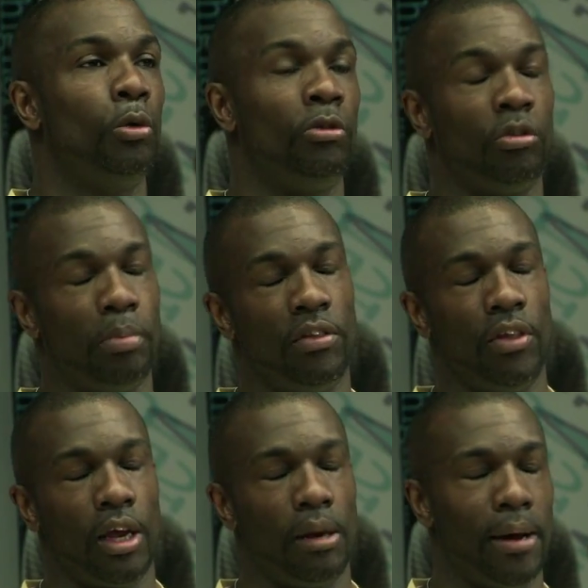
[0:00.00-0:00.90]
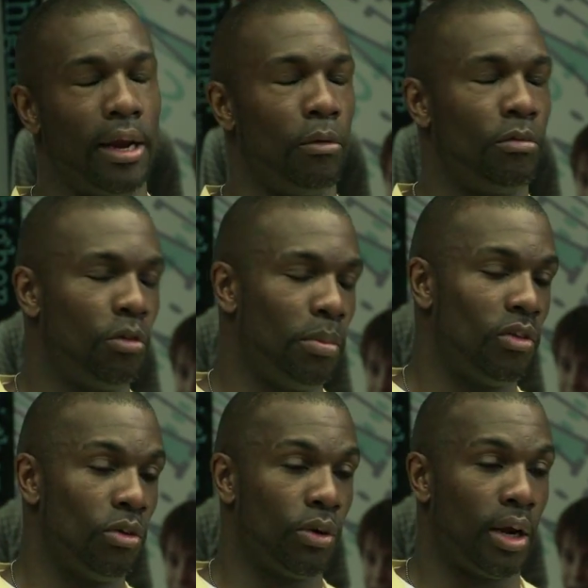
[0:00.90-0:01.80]
We've just been thinking about it, we've just
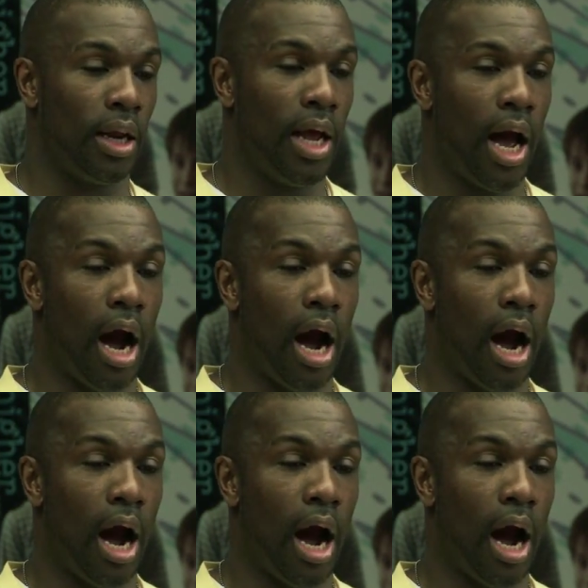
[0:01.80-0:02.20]
been talking,